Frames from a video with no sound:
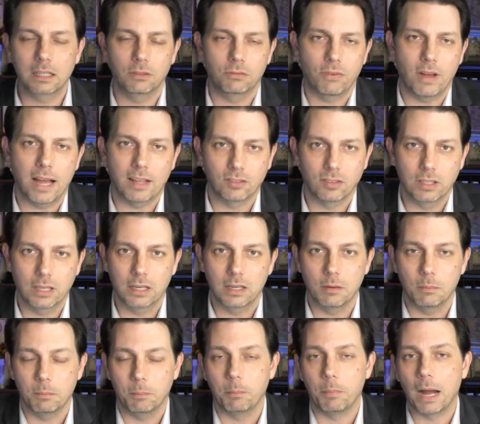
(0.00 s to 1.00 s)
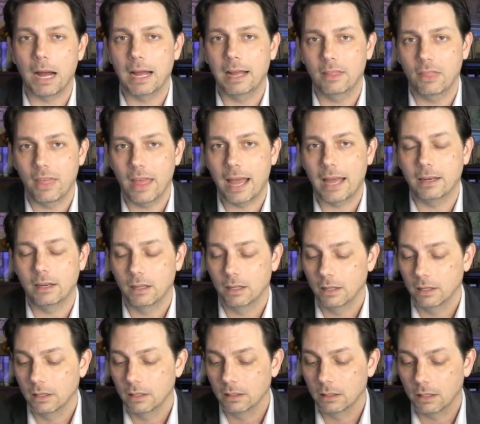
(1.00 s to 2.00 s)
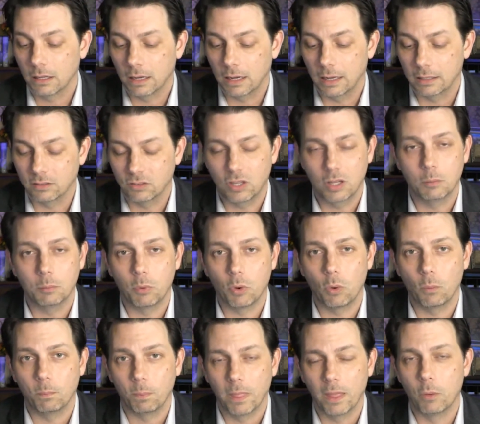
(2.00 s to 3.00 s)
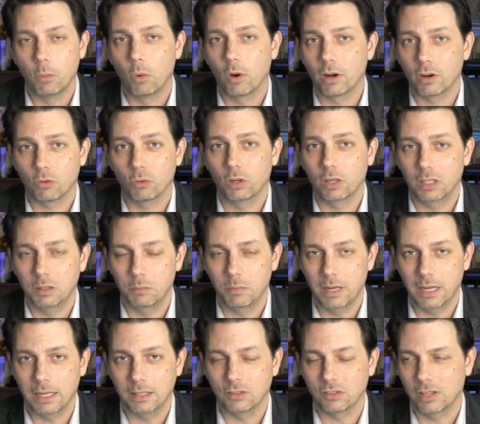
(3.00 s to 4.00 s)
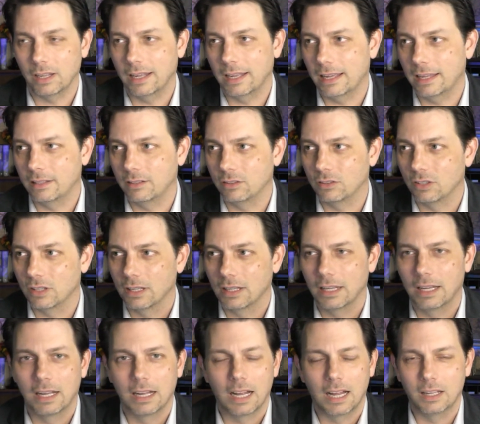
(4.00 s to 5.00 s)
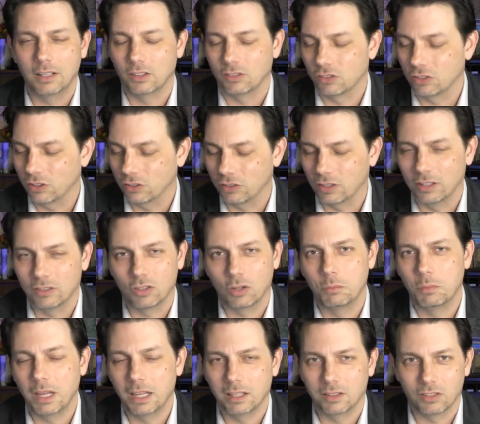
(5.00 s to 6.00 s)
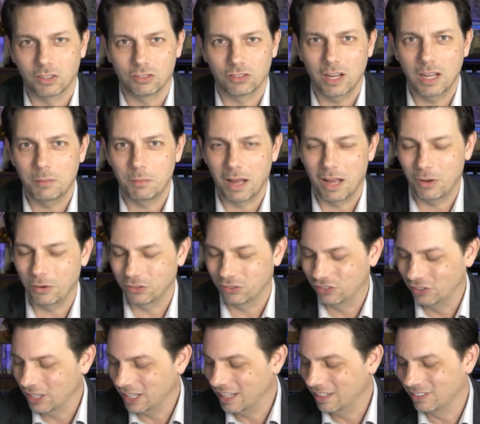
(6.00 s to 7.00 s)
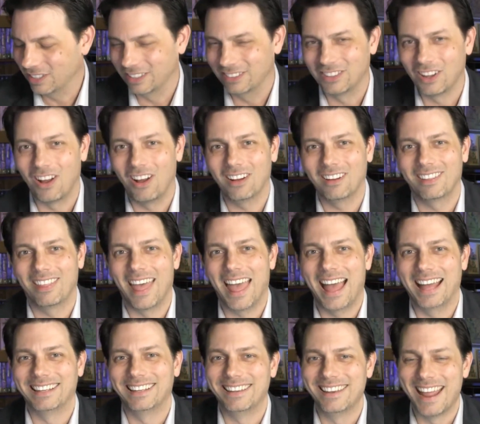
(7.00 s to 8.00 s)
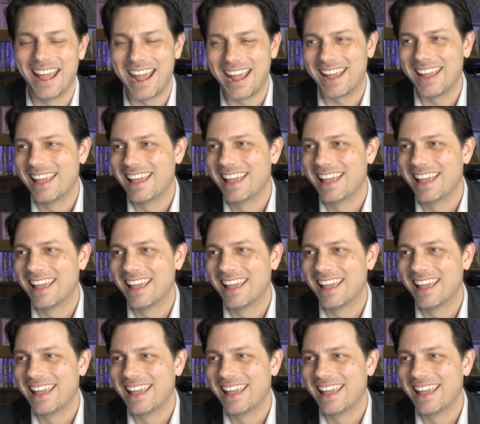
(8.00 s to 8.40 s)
fascinated by that temple and what it really means. And it's just, to me, it's a shame I was sick as a dog that day,